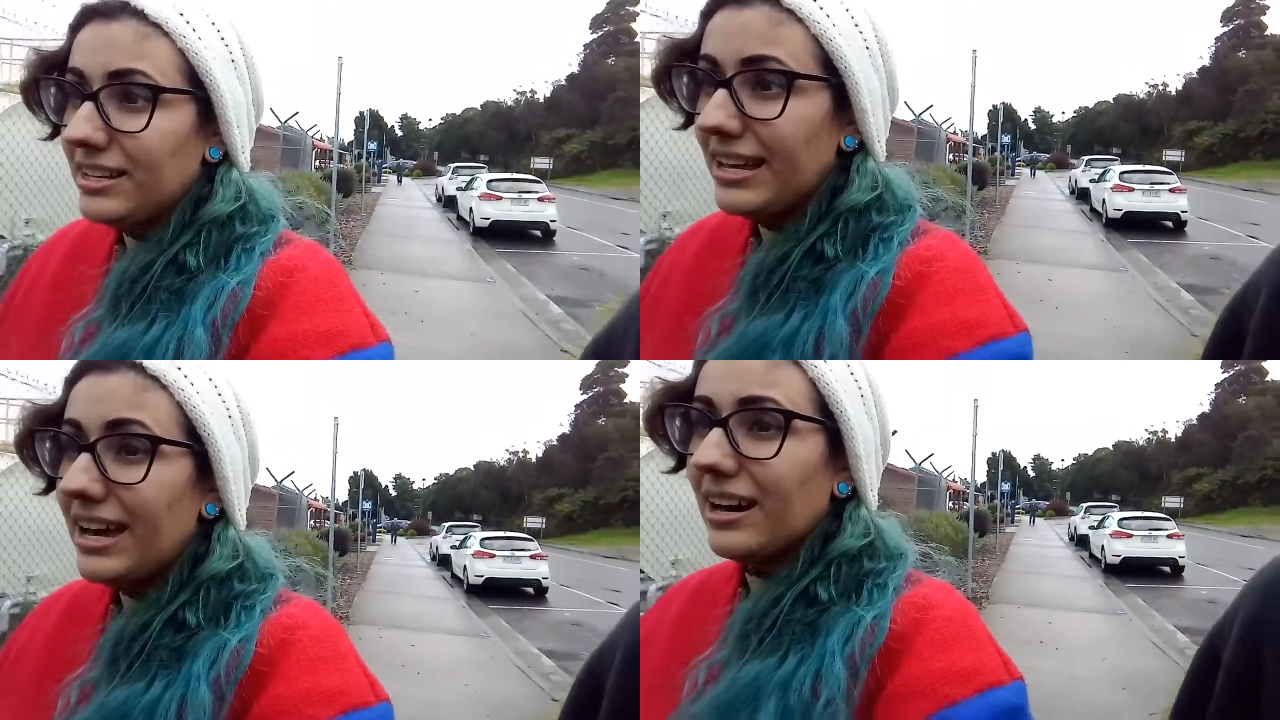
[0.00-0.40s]

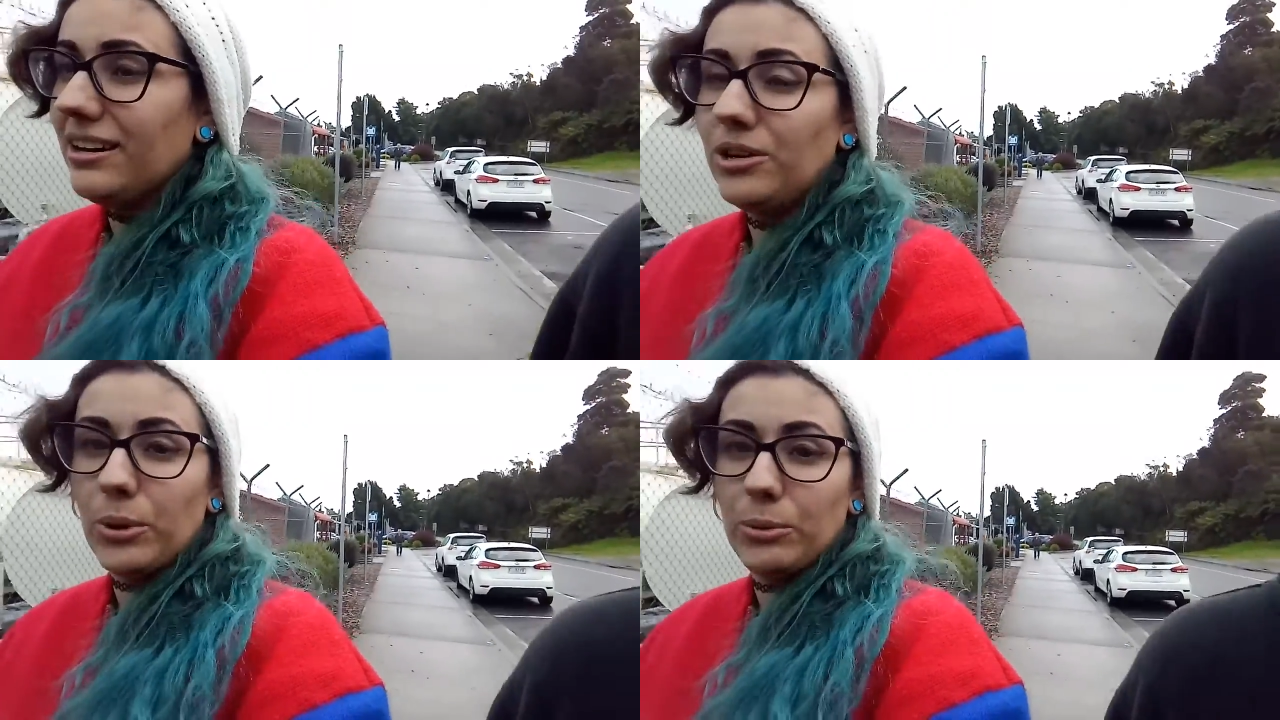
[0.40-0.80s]

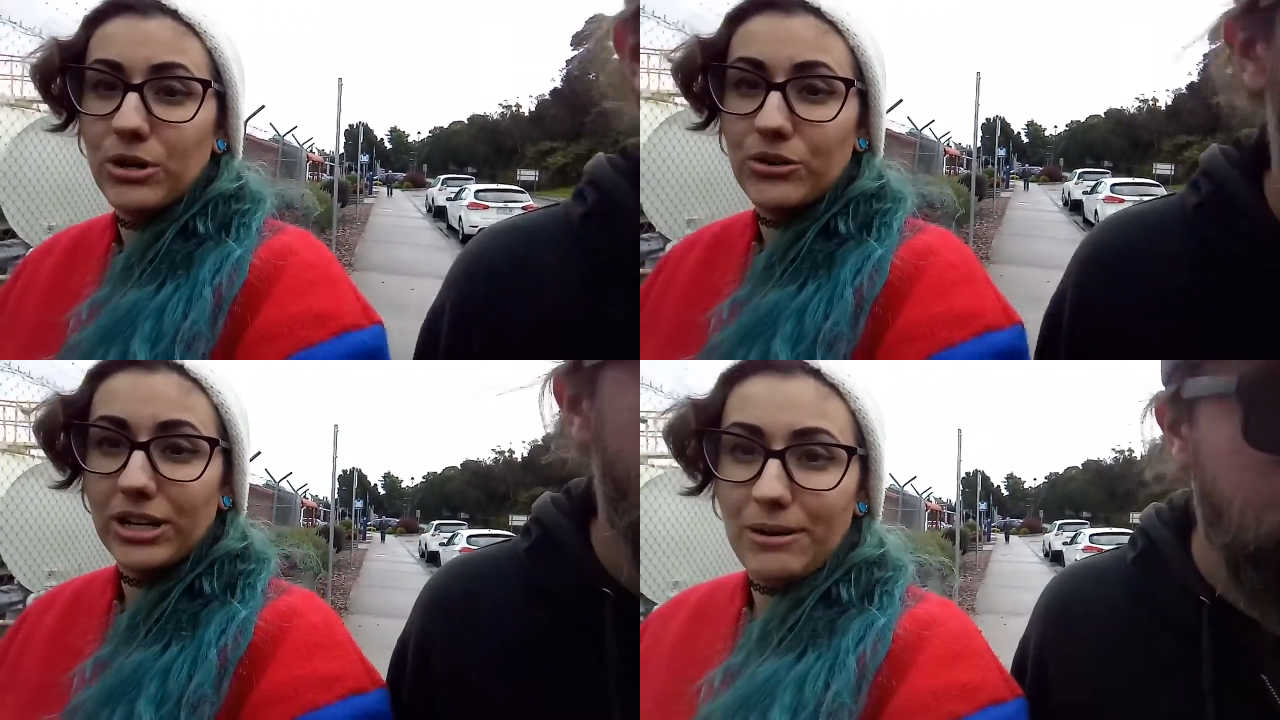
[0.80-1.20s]
Now we're
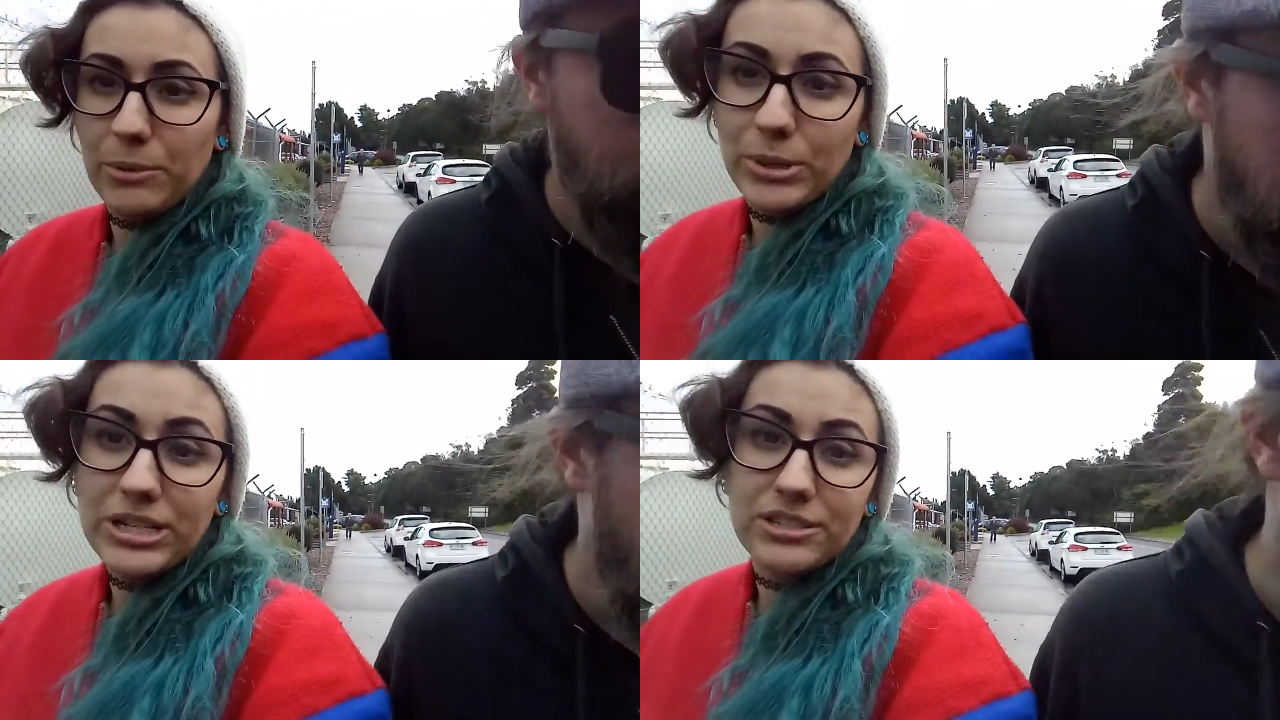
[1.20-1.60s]
wandering around.
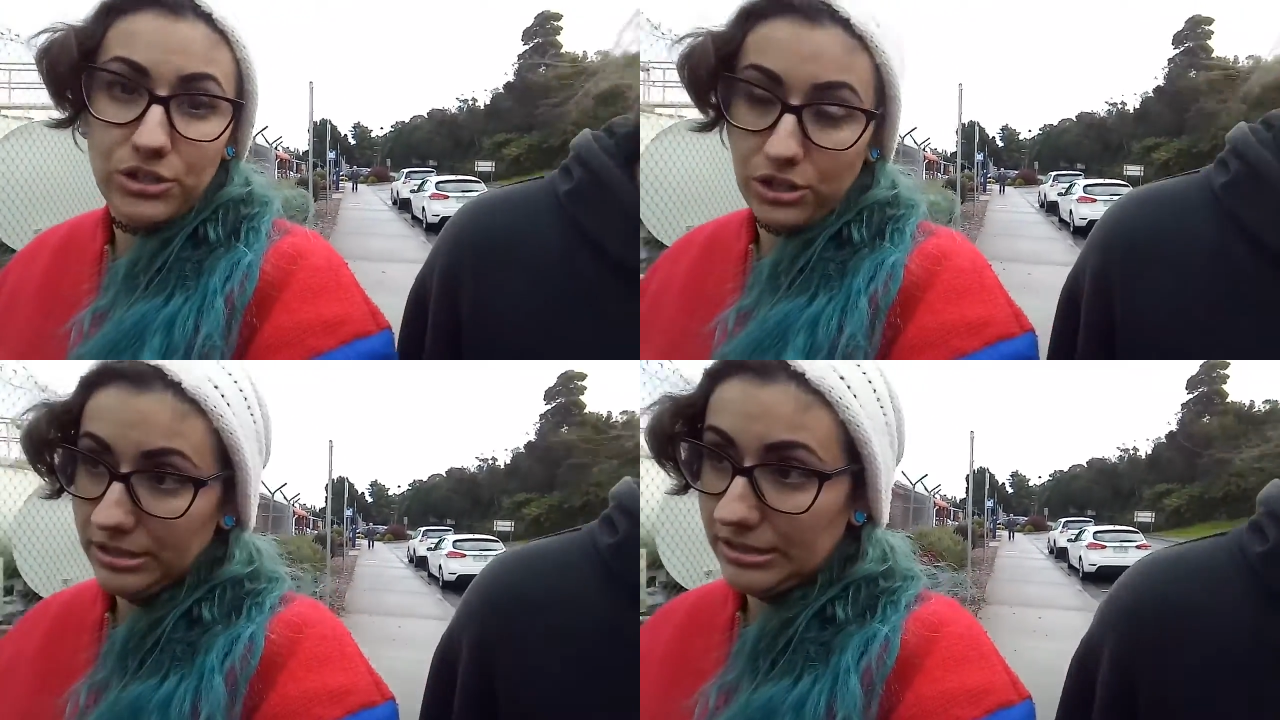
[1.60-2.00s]
We went to the
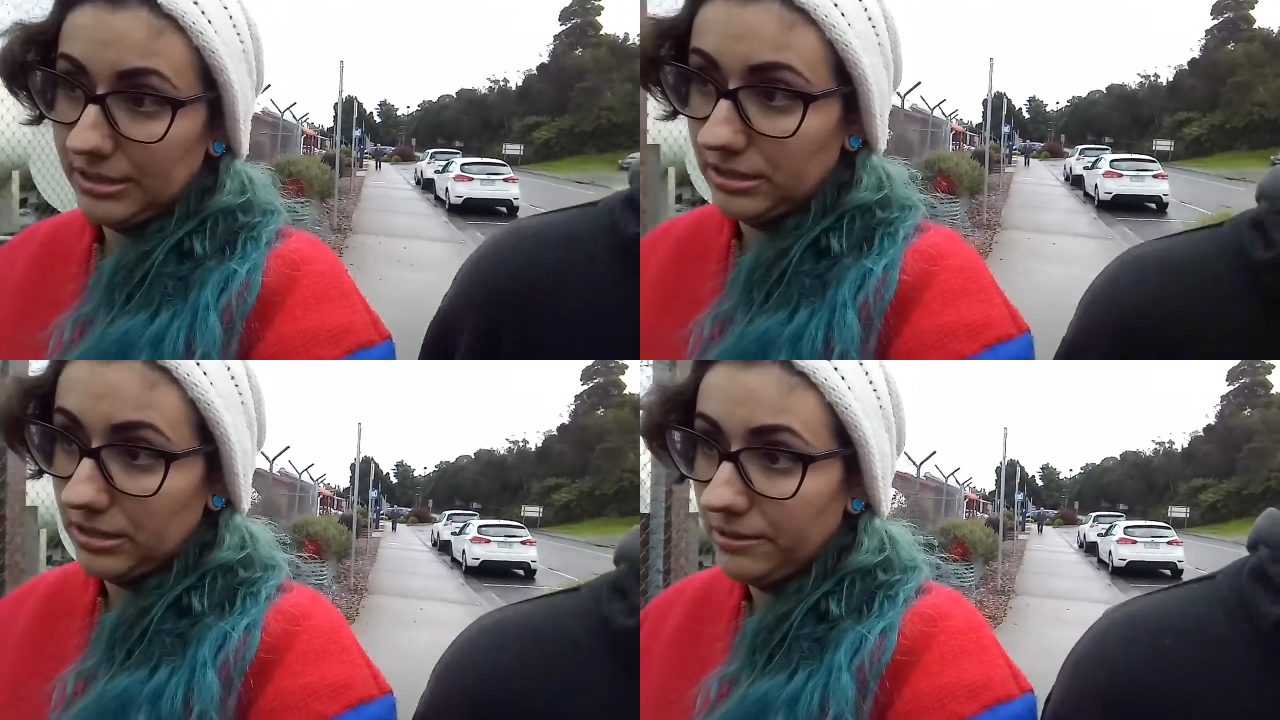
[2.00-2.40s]
tourist
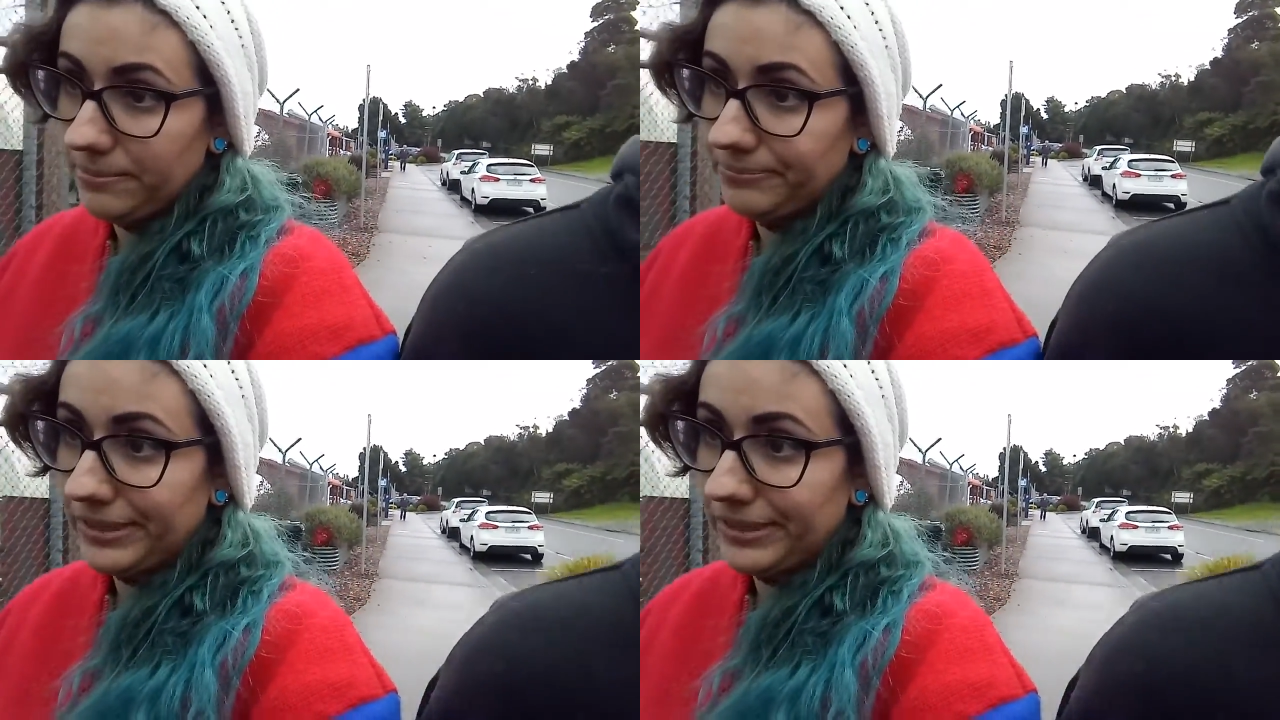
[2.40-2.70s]
centre.